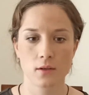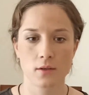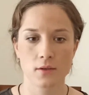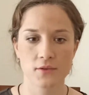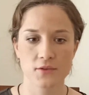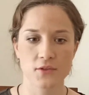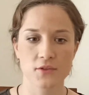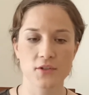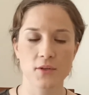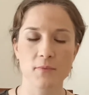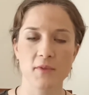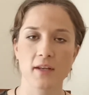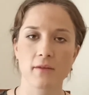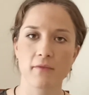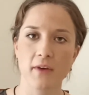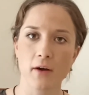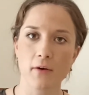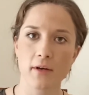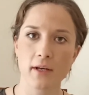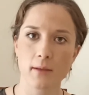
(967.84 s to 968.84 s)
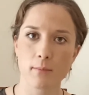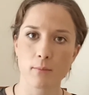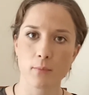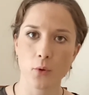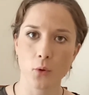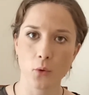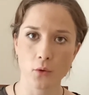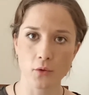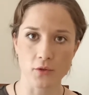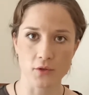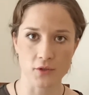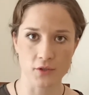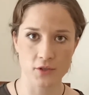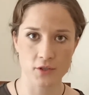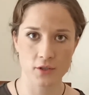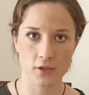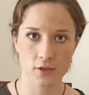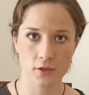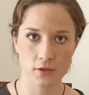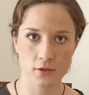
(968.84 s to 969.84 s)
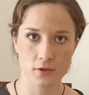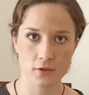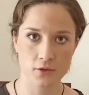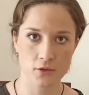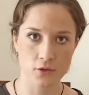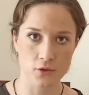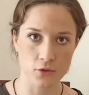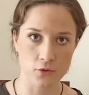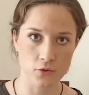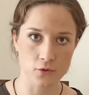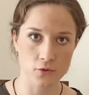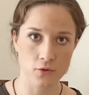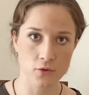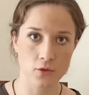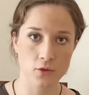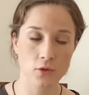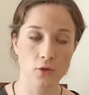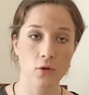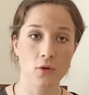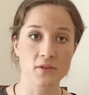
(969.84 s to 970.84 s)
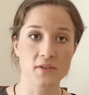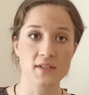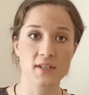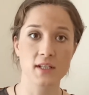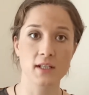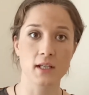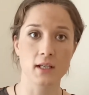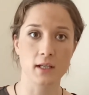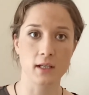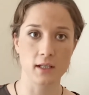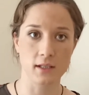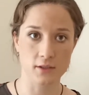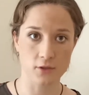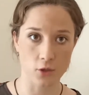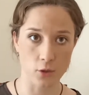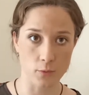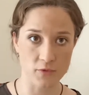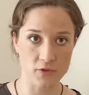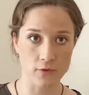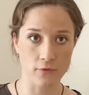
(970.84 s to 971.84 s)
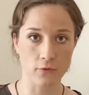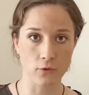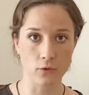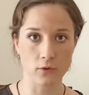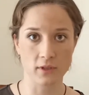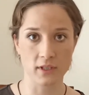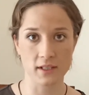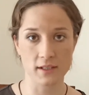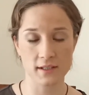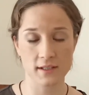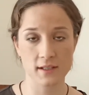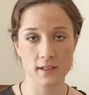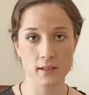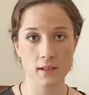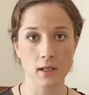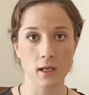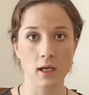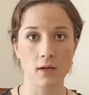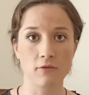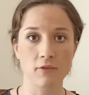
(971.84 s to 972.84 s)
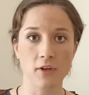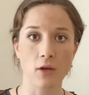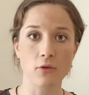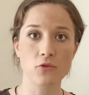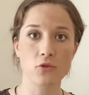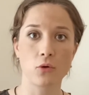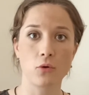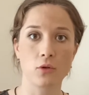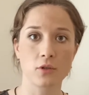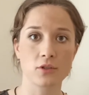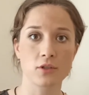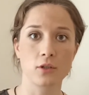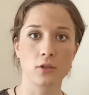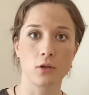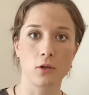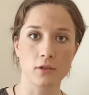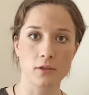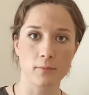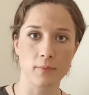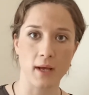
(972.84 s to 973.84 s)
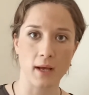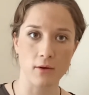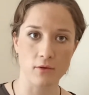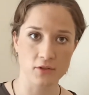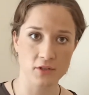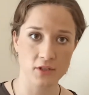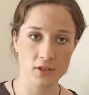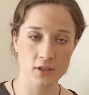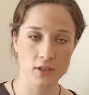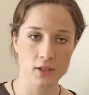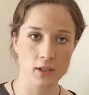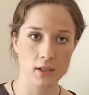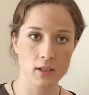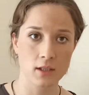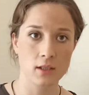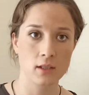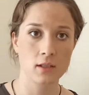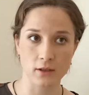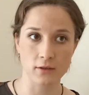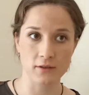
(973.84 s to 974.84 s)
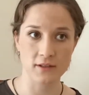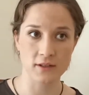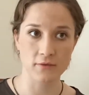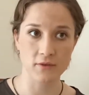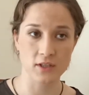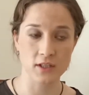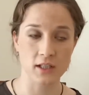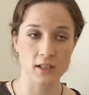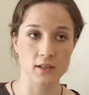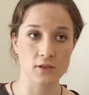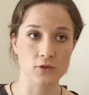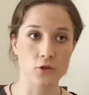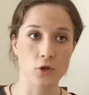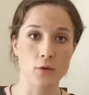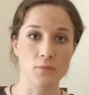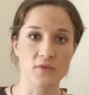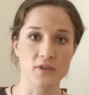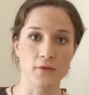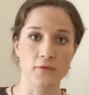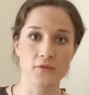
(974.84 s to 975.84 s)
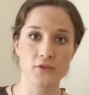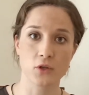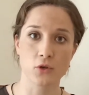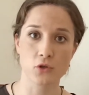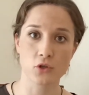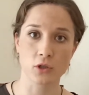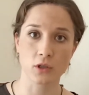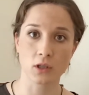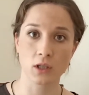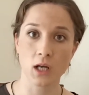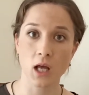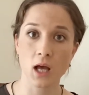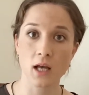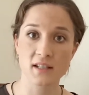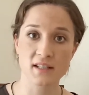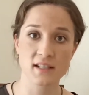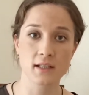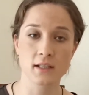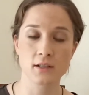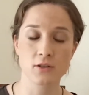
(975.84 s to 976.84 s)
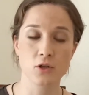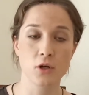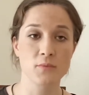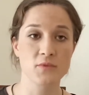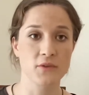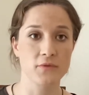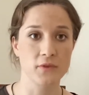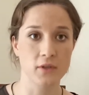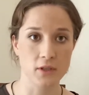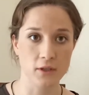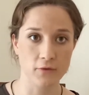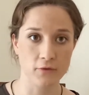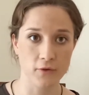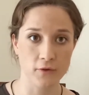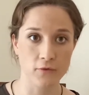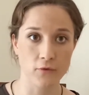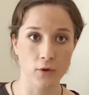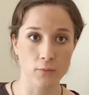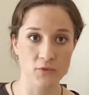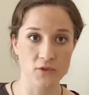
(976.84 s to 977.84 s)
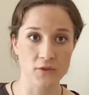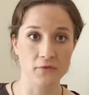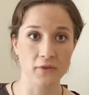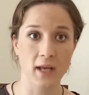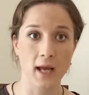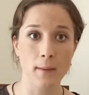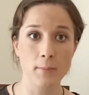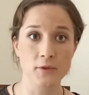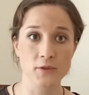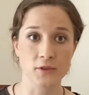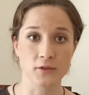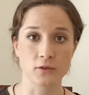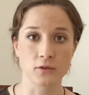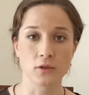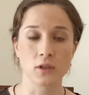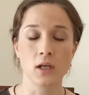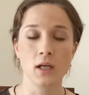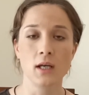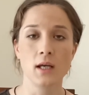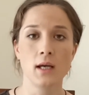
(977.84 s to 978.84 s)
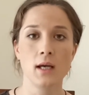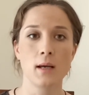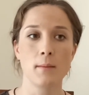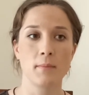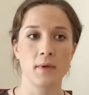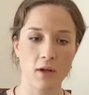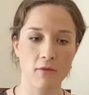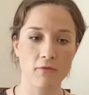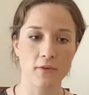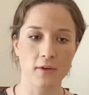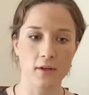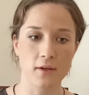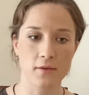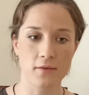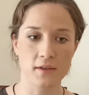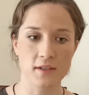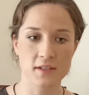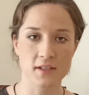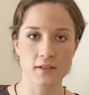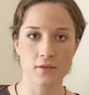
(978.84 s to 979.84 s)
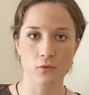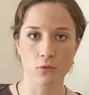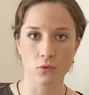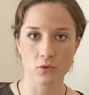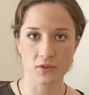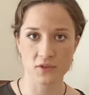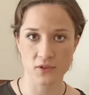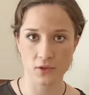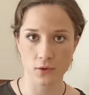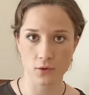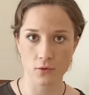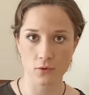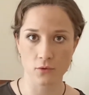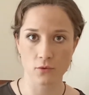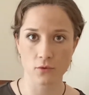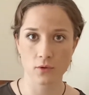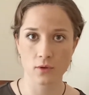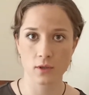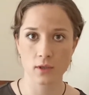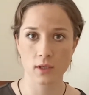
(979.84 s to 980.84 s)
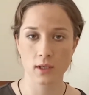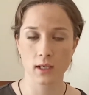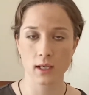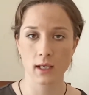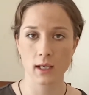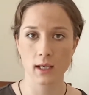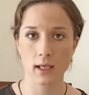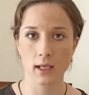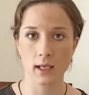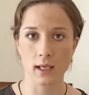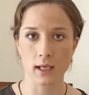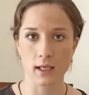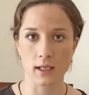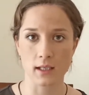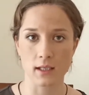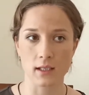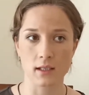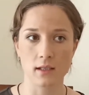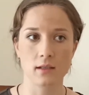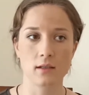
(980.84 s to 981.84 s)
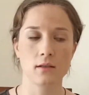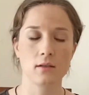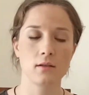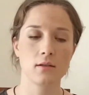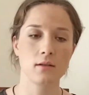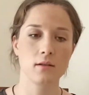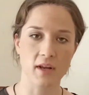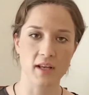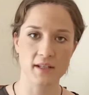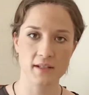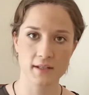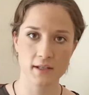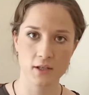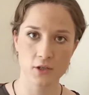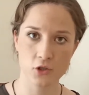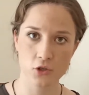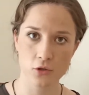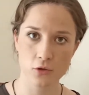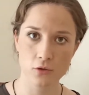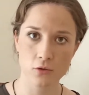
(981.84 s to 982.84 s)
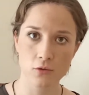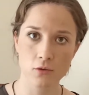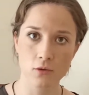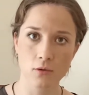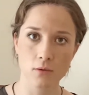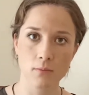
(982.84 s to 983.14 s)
So something very important to consider in terms of all this. I've now talked a lot about inclusivity in terms of social class and in terms of the different forms of capital. However, this is also a race issue.